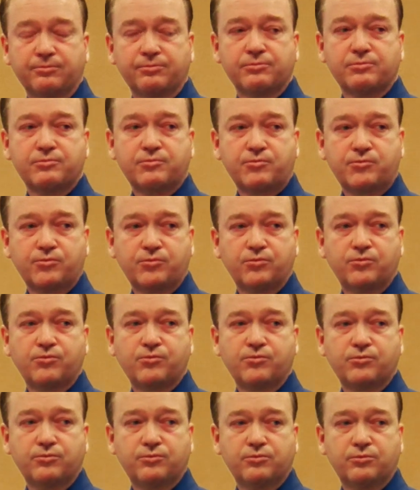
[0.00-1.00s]

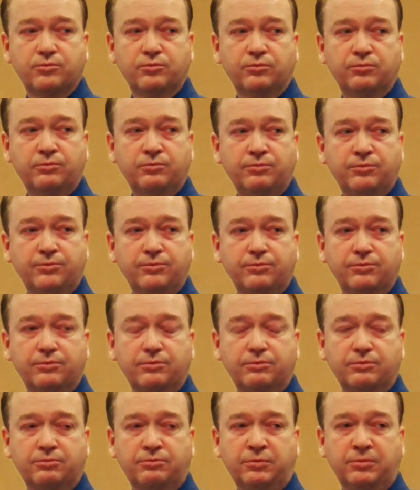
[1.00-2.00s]

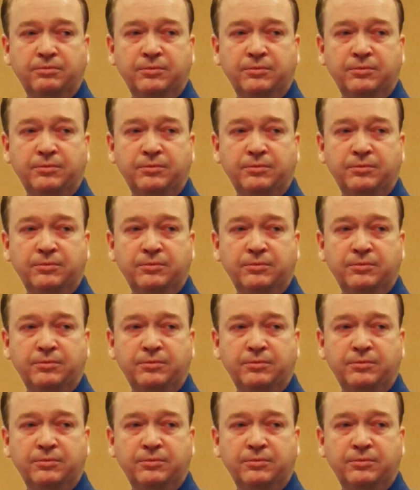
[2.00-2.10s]
Nothing is said.